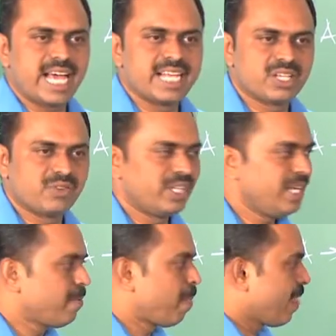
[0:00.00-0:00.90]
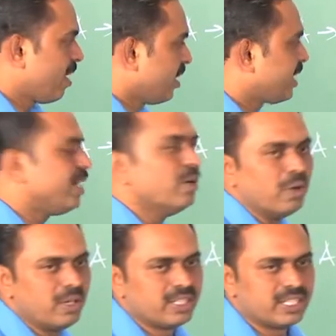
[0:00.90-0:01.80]
size of the
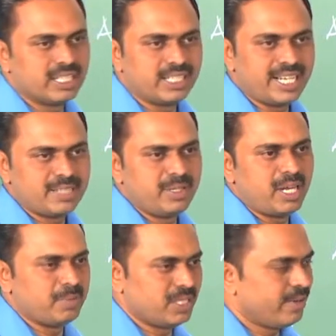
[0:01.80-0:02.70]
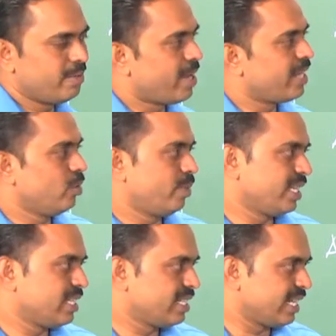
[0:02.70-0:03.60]
keyhole that has been observed by
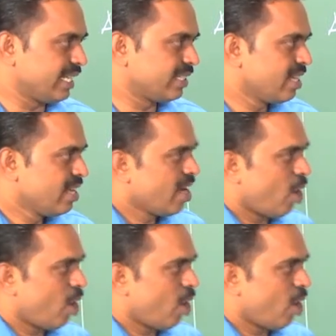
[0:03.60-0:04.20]
numerical studies.